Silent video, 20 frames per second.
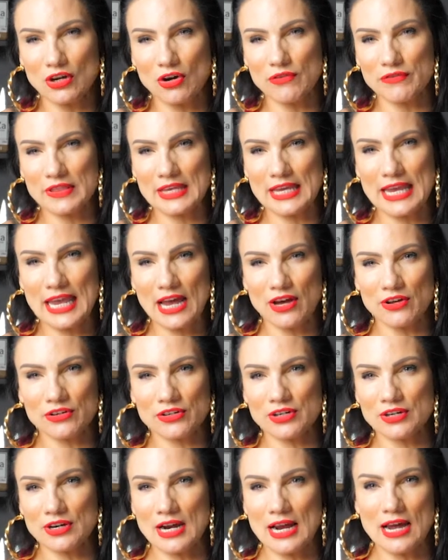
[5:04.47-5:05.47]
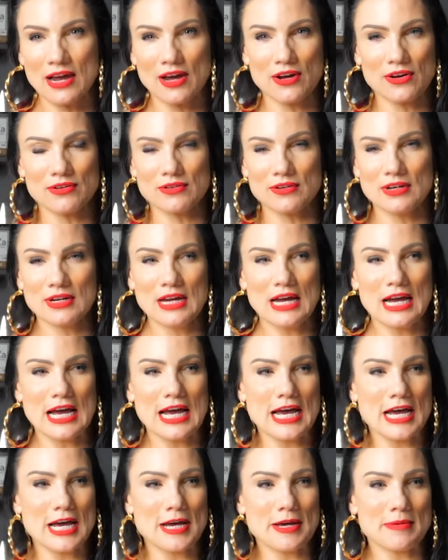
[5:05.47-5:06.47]
over the counter how
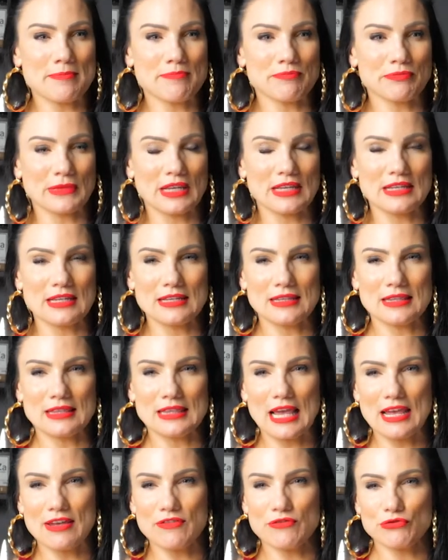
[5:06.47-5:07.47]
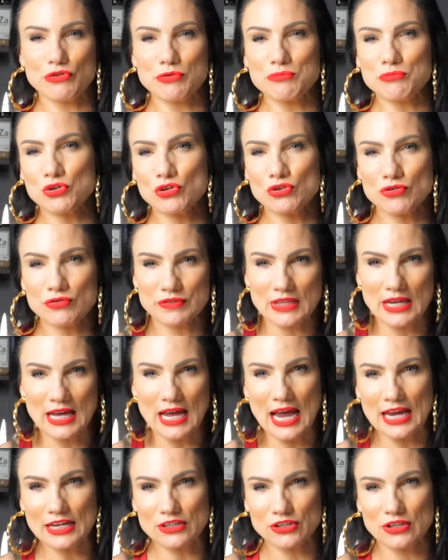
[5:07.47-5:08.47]
they've removed the
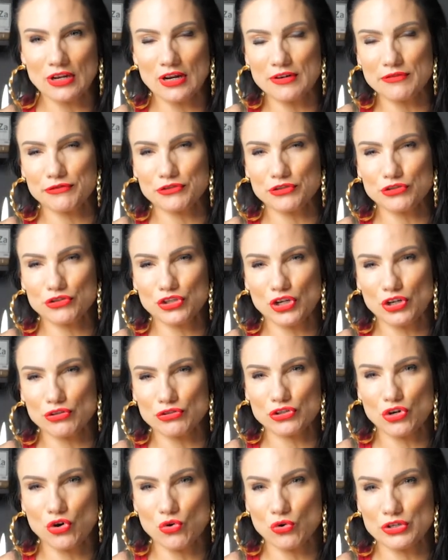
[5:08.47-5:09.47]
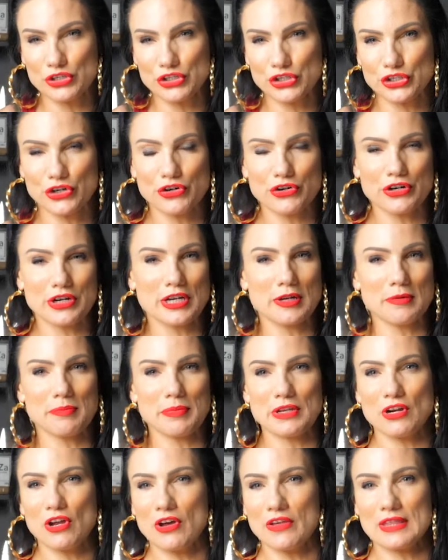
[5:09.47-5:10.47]
high fructose corn syrup
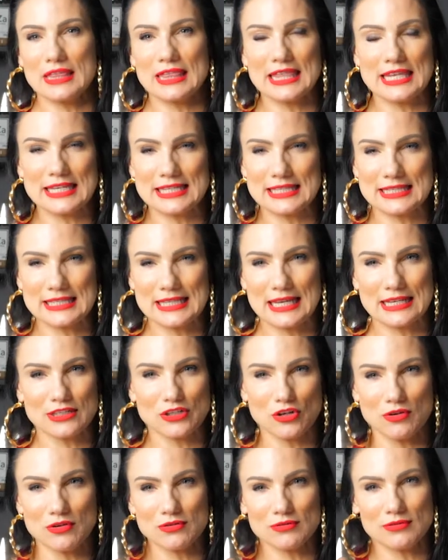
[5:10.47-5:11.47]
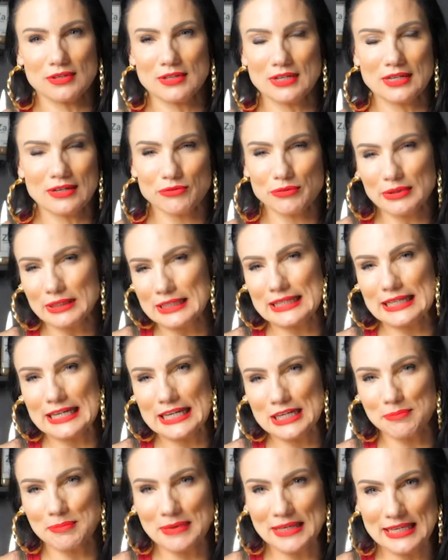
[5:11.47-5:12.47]
and all the things that don't really
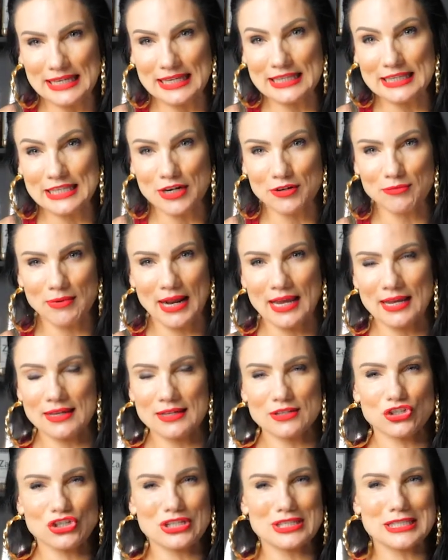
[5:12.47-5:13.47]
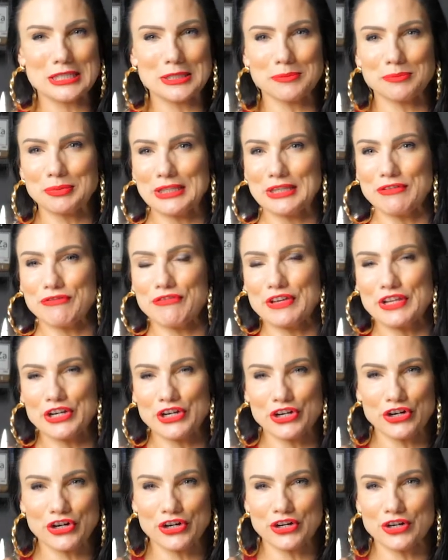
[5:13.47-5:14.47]
need to be in there, right? It's just simply
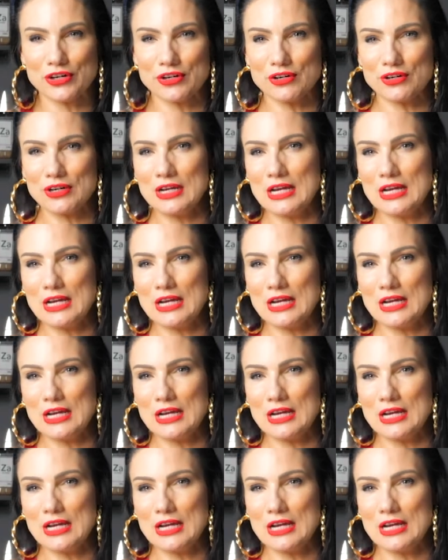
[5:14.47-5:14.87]
vinegar,